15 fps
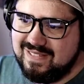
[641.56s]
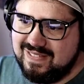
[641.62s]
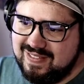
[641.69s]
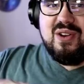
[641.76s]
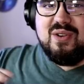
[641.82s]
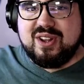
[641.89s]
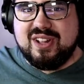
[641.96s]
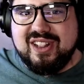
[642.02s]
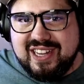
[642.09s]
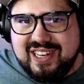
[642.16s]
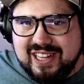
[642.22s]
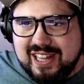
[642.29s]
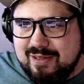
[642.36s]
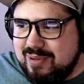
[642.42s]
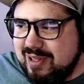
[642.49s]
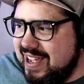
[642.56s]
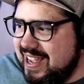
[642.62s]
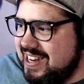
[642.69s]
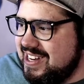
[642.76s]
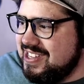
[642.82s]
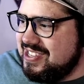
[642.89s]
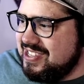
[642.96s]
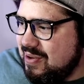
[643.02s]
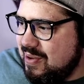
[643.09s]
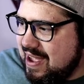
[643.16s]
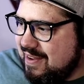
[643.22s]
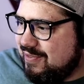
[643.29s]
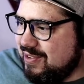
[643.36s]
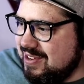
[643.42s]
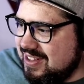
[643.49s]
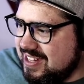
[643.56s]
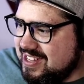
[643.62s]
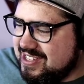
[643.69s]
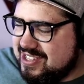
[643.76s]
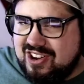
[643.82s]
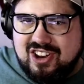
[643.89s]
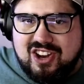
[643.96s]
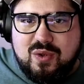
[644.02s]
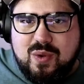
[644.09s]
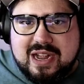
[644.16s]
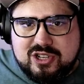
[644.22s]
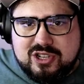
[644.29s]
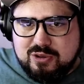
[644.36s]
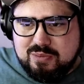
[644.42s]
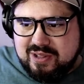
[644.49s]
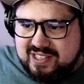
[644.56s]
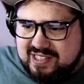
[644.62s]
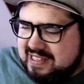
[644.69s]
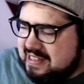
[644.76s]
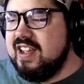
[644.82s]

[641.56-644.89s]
So cleanly played, so effortless. Her quadruplets.